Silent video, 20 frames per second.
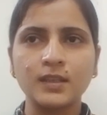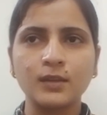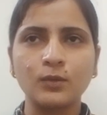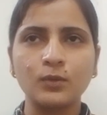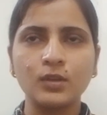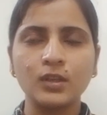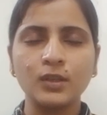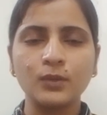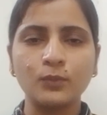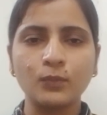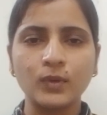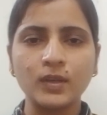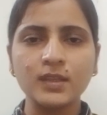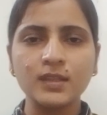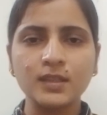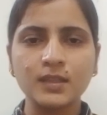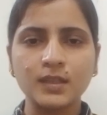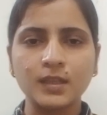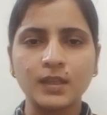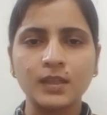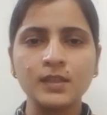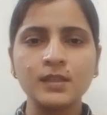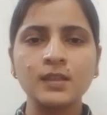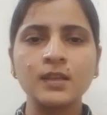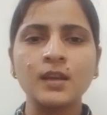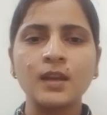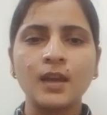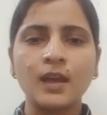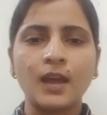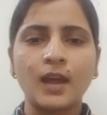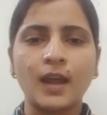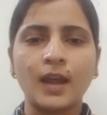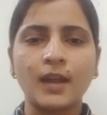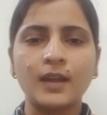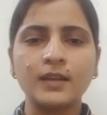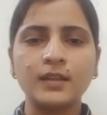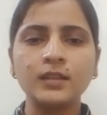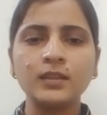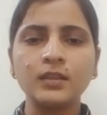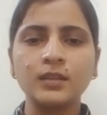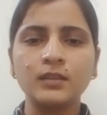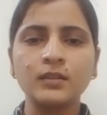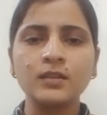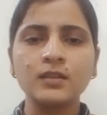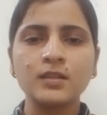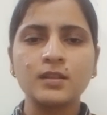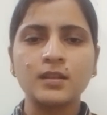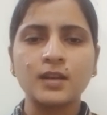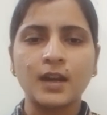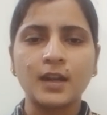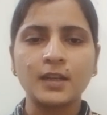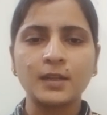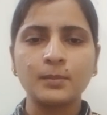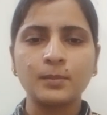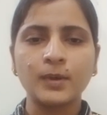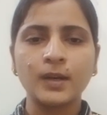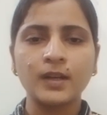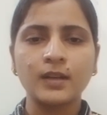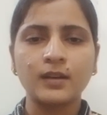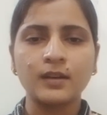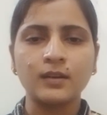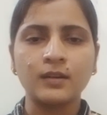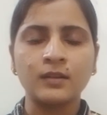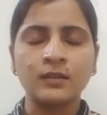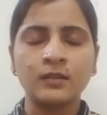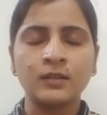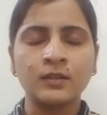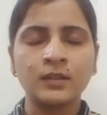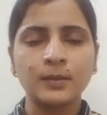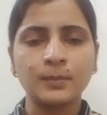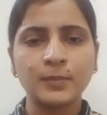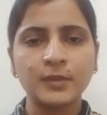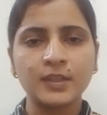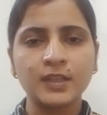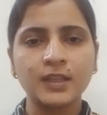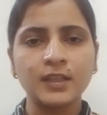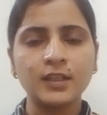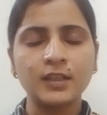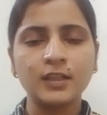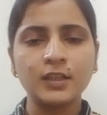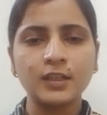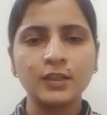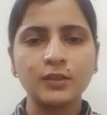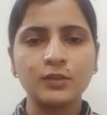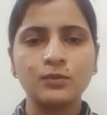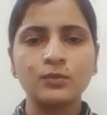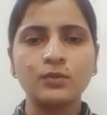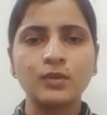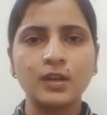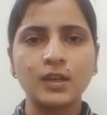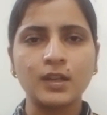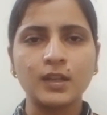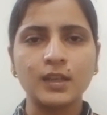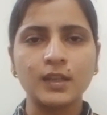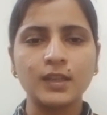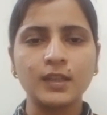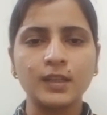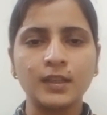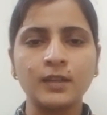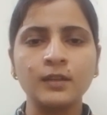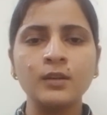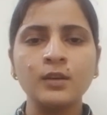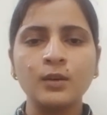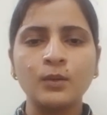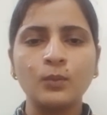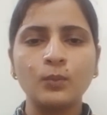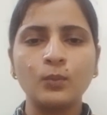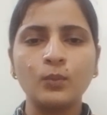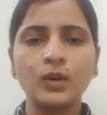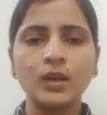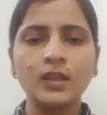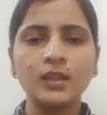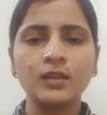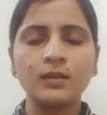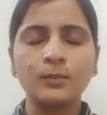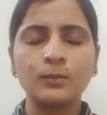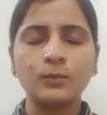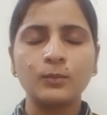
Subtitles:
only one cells, and the stratified epithelial tissue containing one